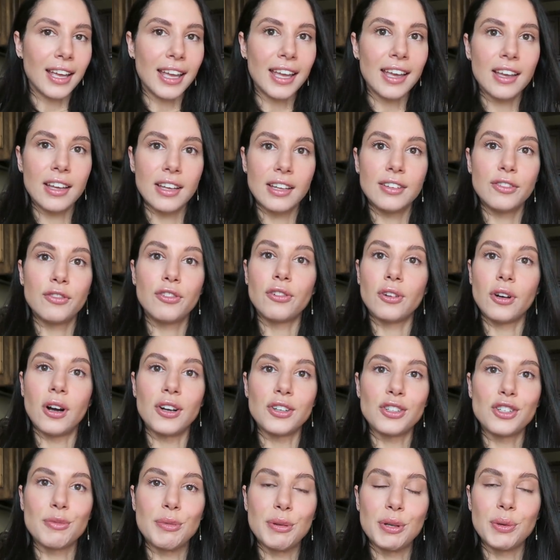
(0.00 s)
And for
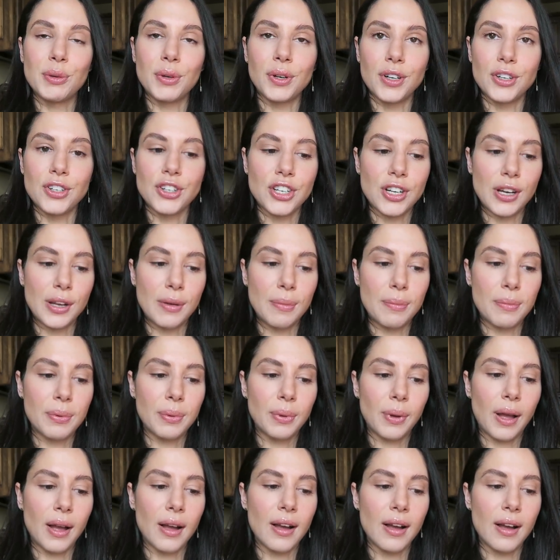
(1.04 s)
entrepreneurship,